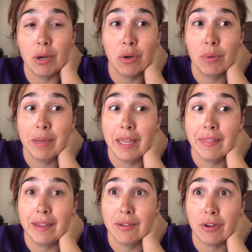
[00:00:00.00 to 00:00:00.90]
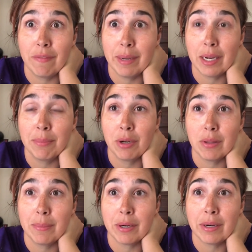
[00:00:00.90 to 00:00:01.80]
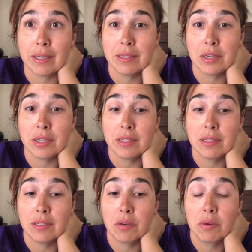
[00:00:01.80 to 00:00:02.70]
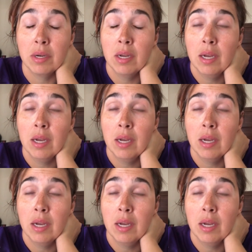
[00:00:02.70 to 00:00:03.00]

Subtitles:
home and then drive back up there at the butt crack of dawn. So